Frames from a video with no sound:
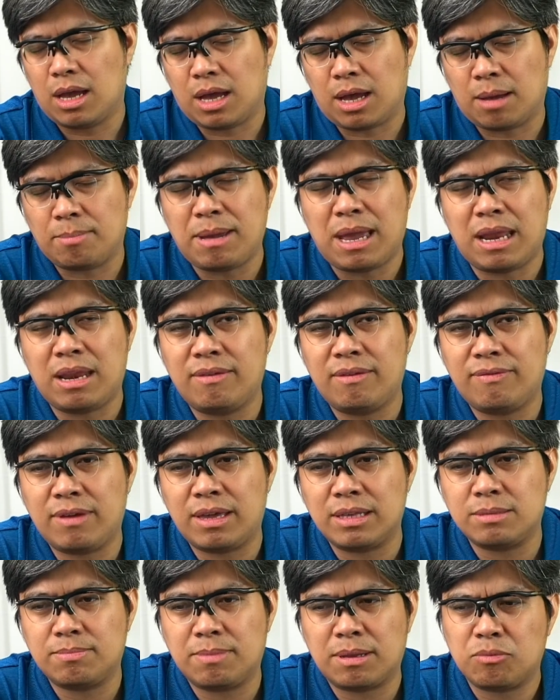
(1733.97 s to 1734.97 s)

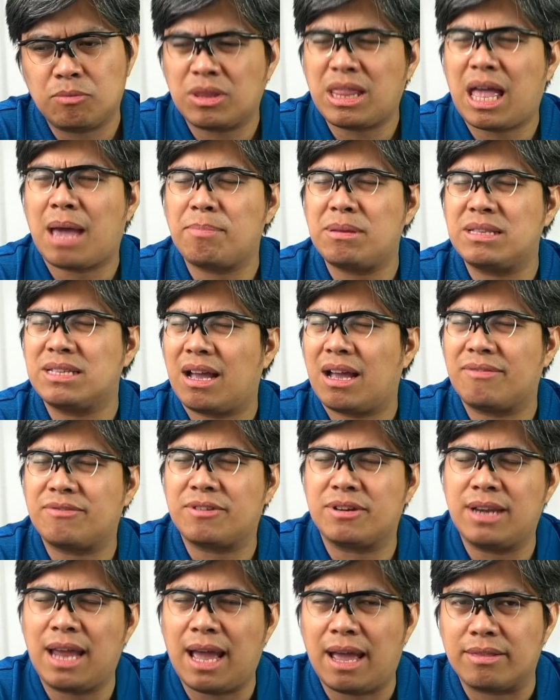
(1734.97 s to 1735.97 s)
benefits, but what happens after
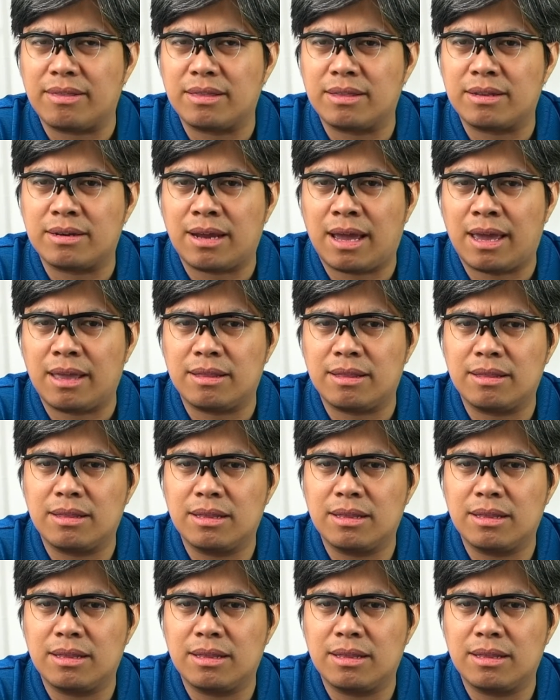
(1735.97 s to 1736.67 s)
that, right?